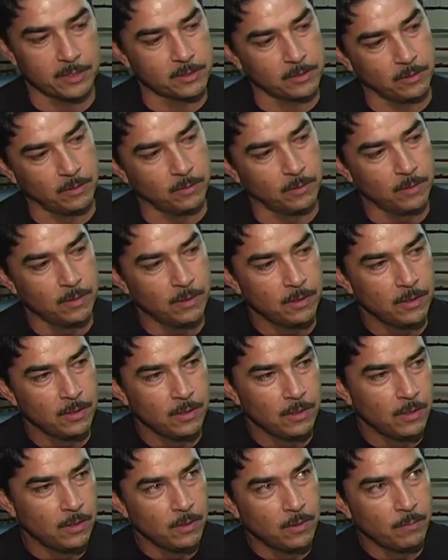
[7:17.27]
So
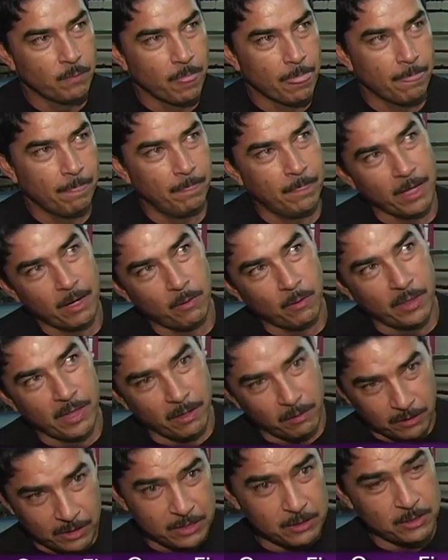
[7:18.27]

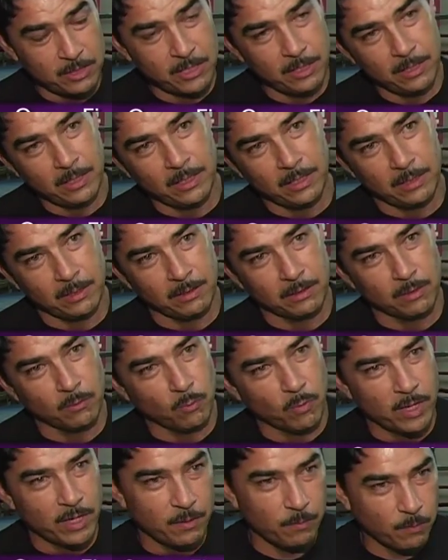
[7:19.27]
the
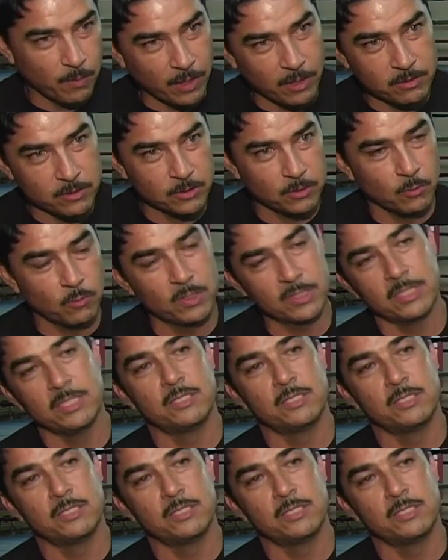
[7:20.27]
one in Brownsville was